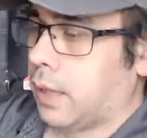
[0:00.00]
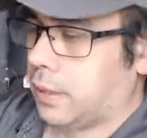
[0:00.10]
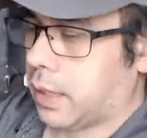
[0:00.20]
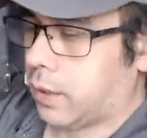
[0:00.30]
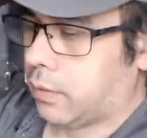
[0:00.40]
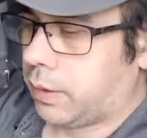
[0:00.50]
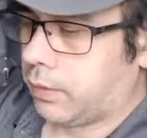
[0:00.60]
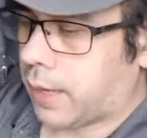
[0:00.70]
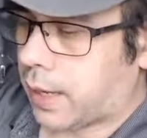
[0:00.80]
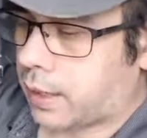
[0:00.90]
Not only
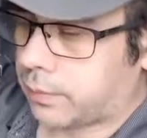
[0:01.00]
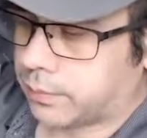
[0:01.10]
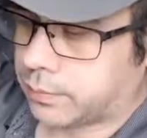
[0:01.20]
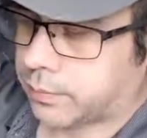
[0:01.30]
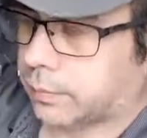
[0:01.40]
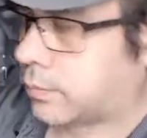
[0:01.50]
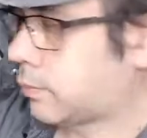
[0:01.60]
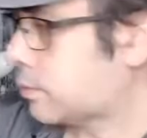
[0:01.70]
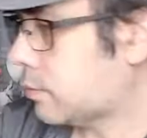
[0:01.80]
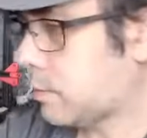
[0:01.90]
that,
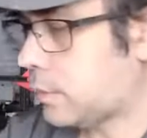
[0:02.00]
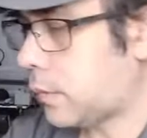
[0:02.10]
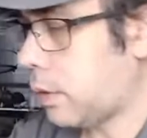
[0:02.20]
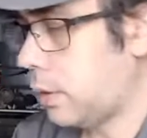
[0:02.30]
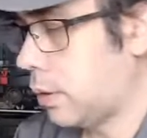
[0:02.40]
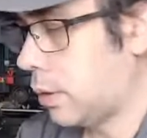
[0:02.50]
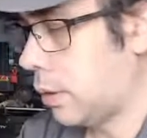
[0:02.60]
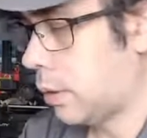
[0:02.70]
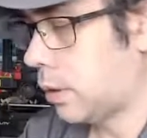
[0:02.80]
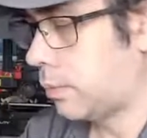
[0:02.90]

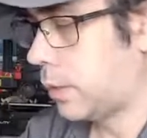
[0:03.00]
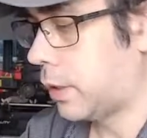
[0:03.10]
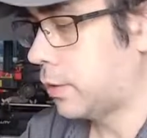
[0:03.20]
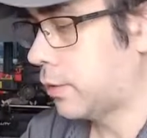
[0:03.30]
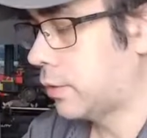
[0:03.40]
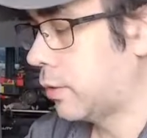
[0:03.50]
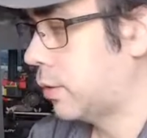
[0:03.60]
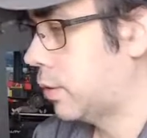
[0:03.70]
but